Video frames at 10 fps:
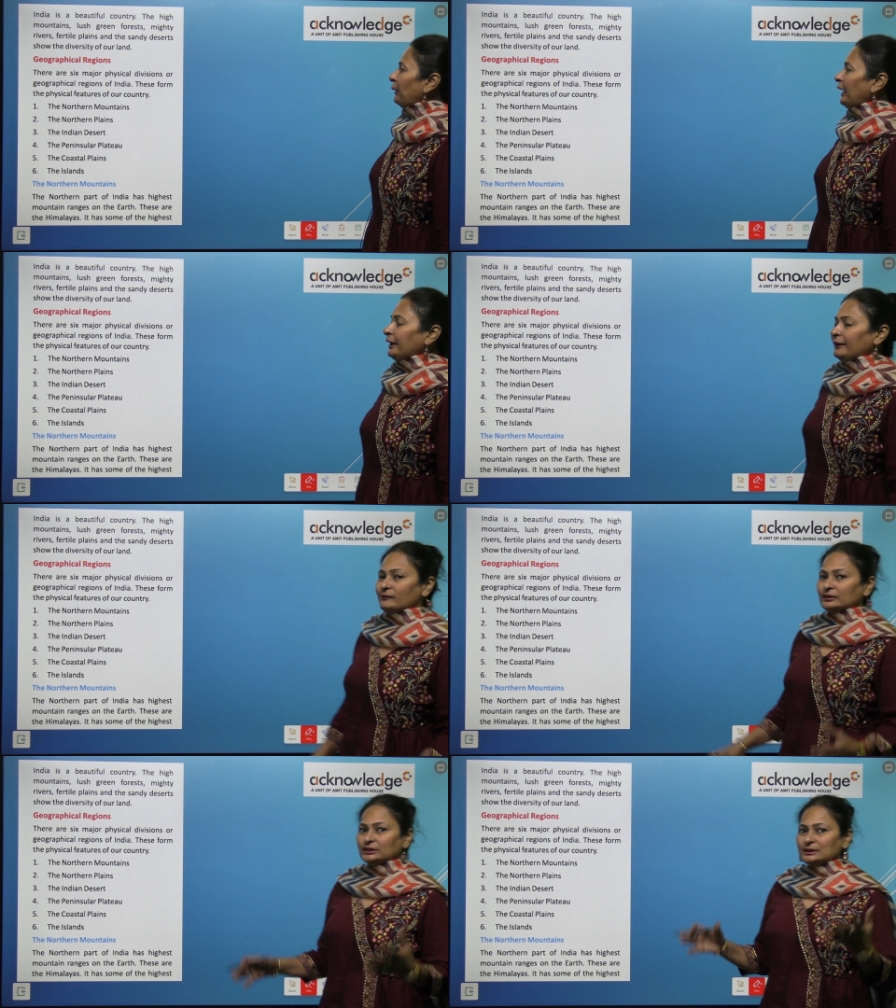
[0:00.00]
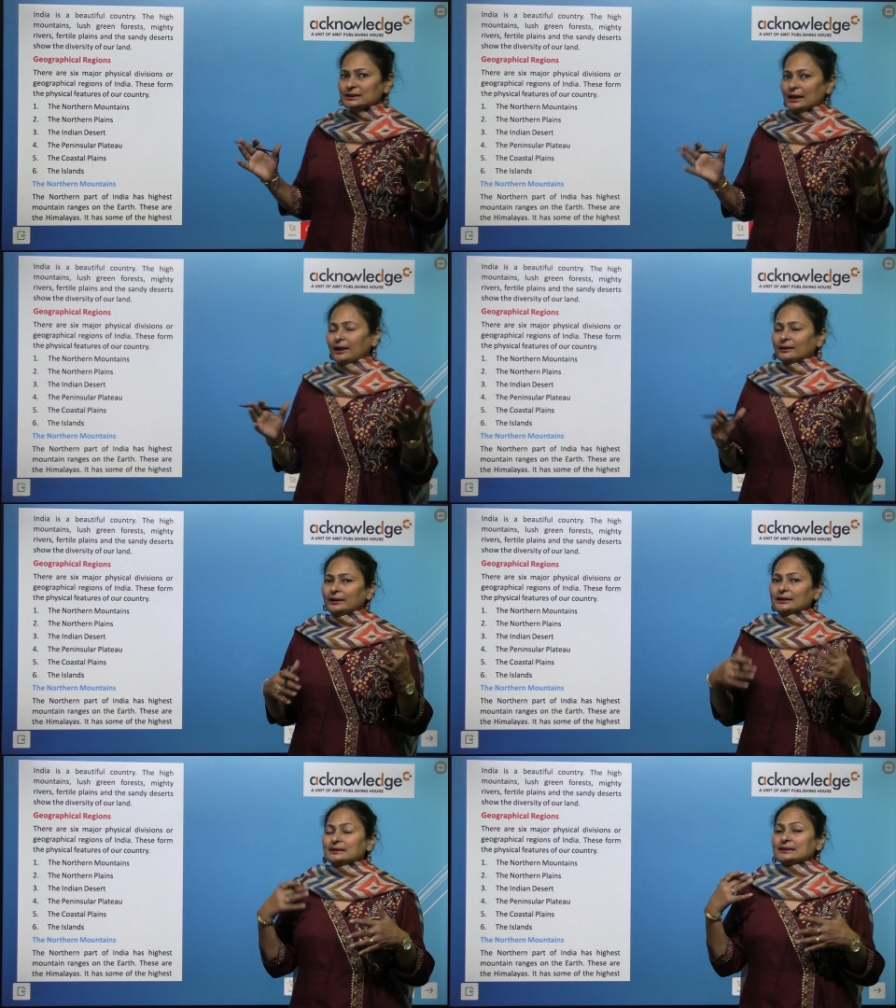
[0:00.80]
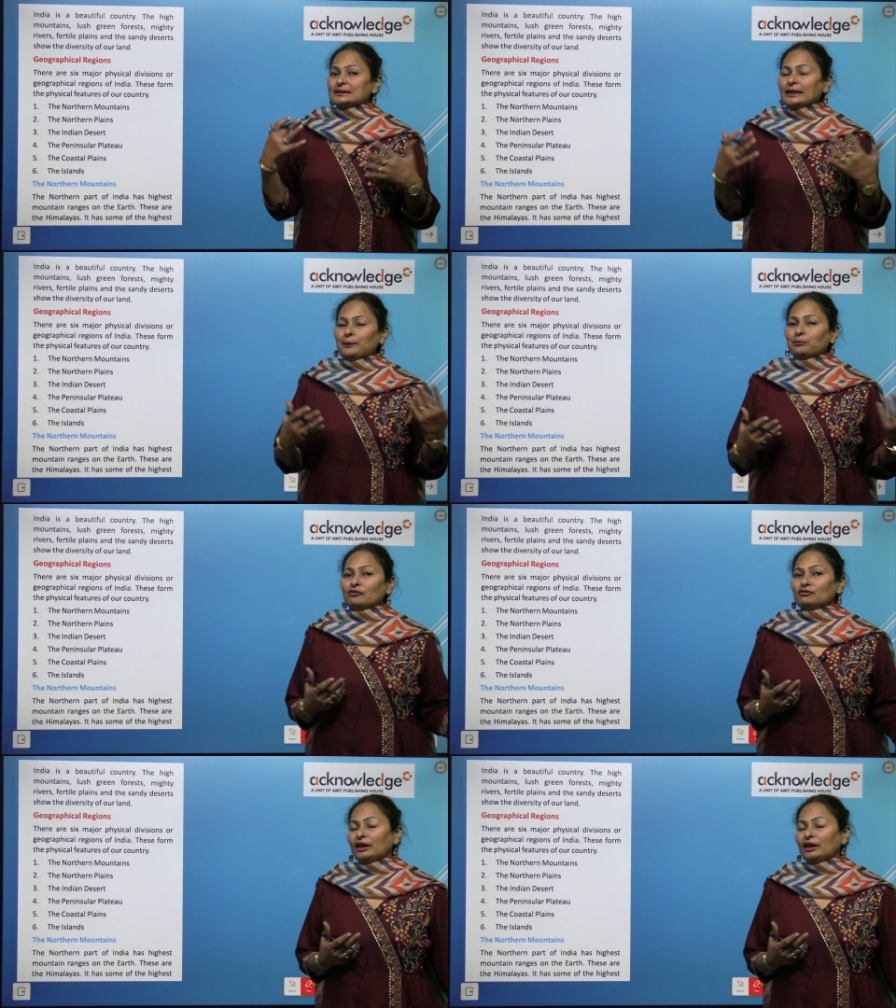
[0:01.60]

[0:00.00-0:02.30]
main divisions are there. 6 type of